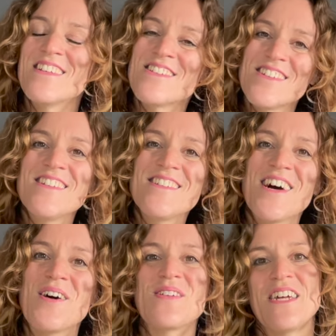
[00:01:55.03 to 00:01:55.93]
sit
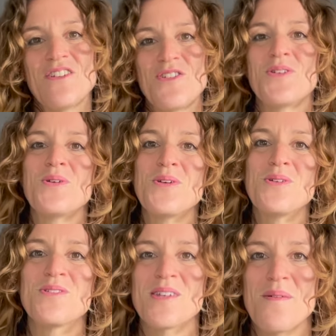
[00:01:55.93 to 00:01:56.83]
down and show
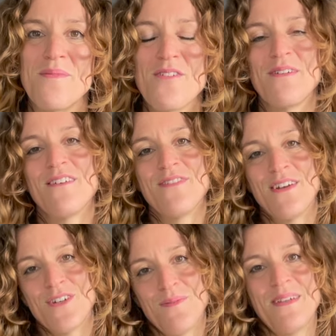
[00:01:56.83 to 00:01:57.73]
you some of my
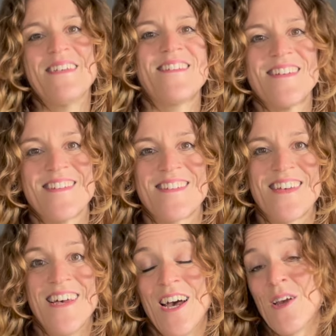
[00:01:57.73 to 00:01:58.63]
favorite pieces.
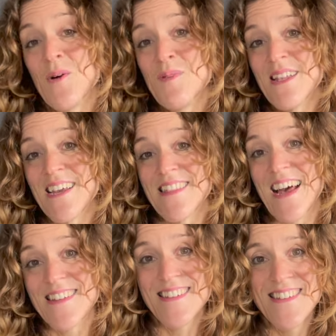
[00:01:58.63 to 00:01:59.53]
I hope you like
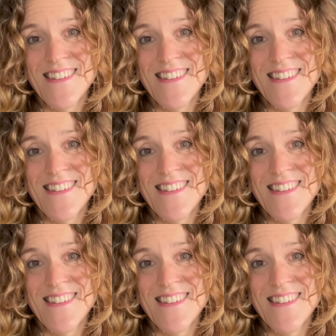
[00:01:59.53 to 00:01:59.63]
that.